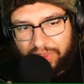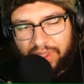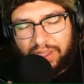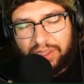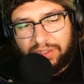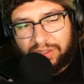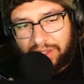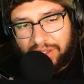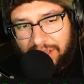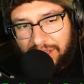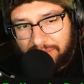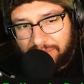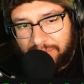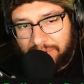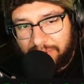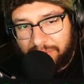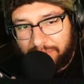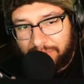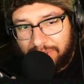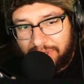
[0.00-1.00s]
So last
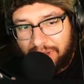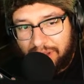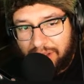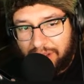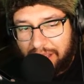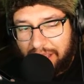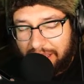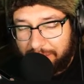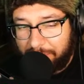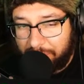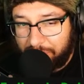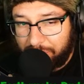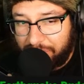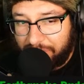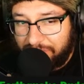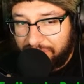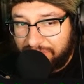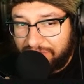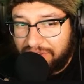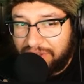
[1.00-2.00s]
week I
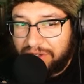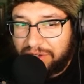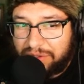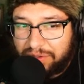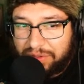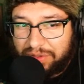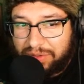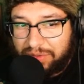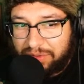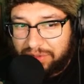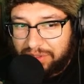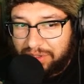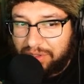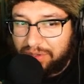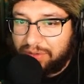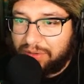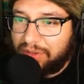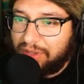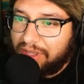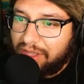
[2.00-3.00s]
briefly introduced
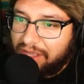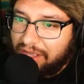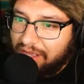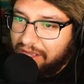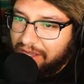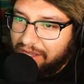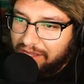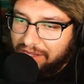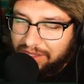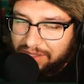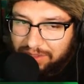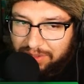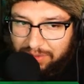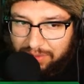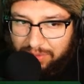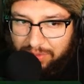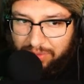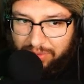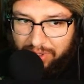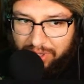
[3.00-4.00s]
you
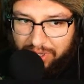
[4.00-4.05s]
into